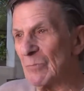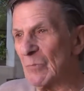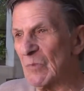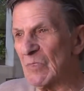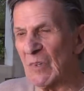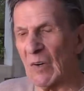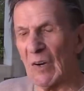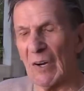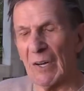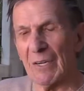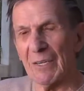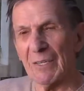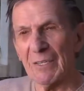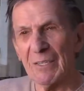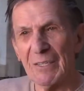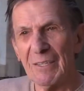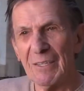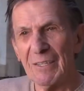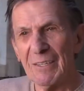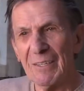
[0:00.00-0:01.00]
it's great.
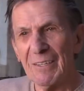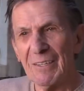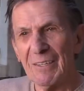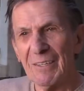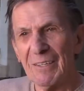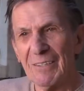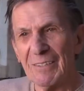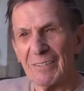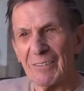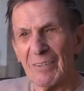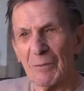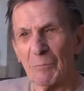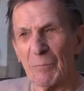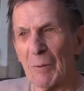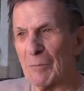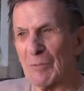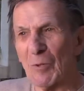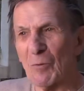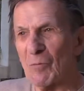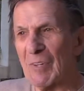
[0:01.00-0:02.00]

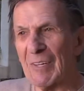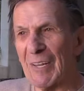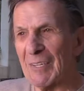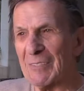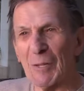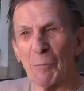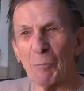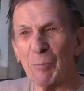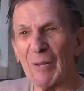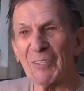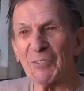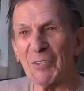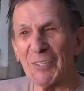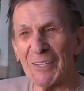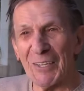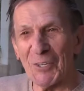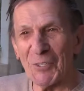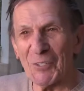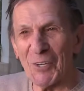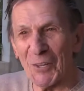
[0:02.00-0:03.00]
People don't realize they're
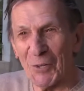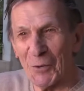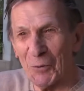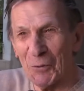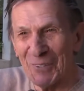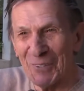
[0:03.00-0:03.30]
blessing each other